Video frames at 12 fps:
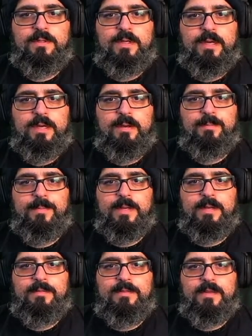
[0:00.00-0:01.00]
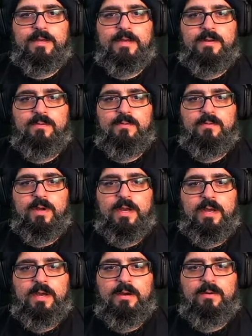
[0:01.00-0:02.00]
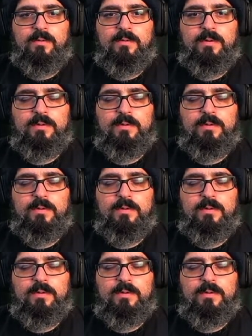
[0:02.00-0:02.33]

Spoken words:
And I think I know how.